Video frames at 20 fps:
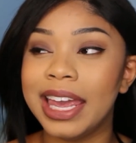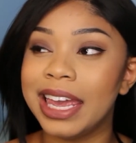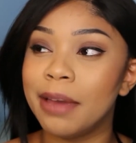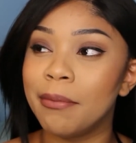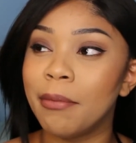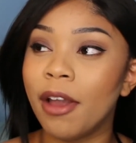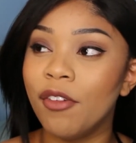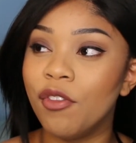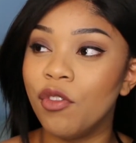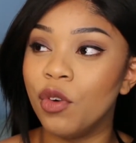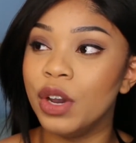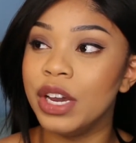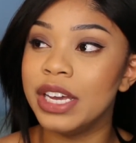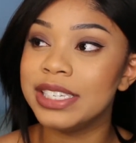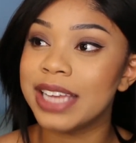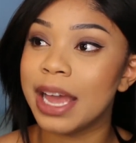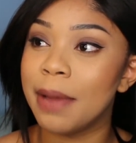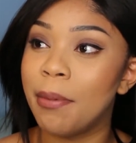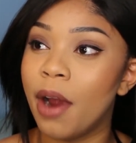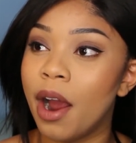and my
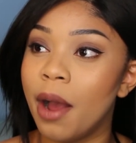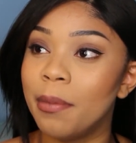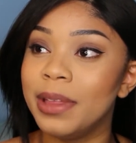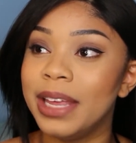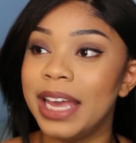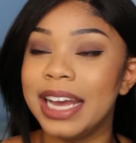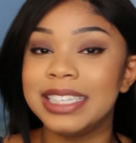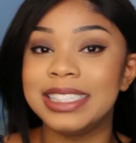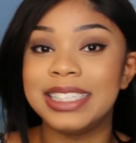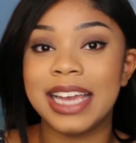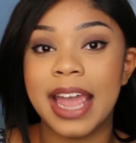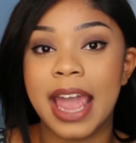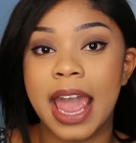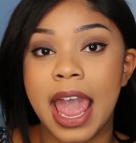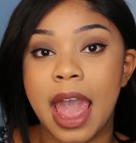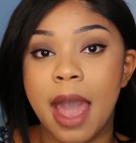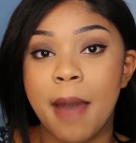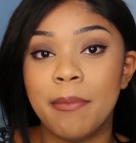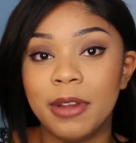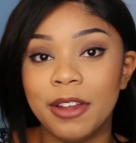voice, I probably had to
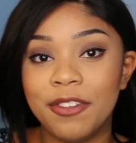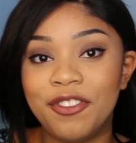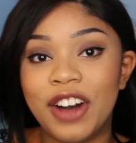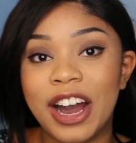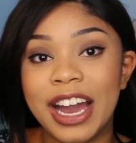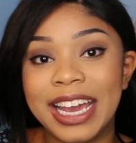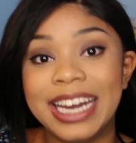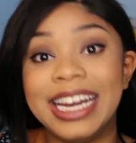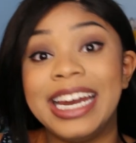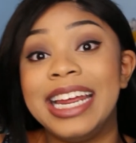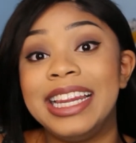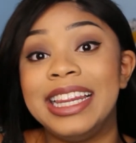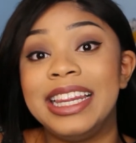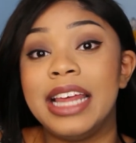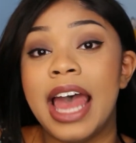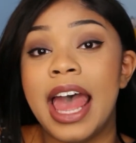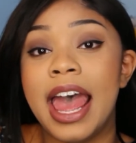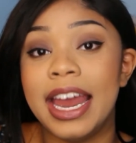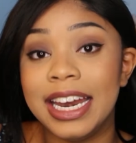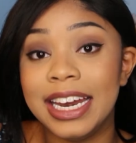amplify it in
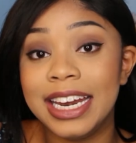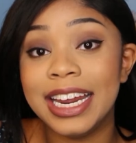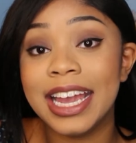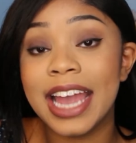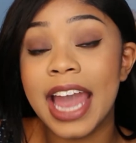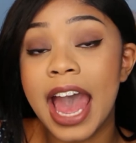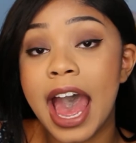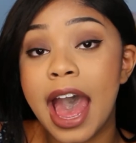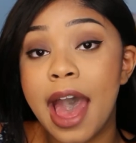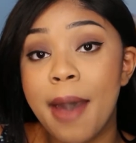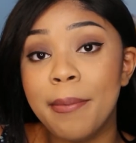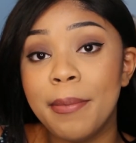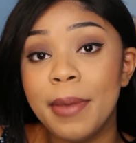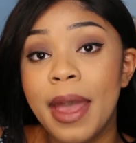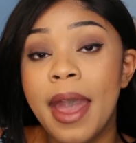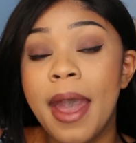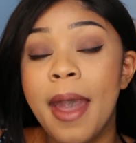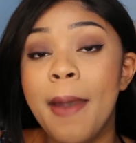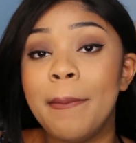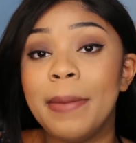the editing app,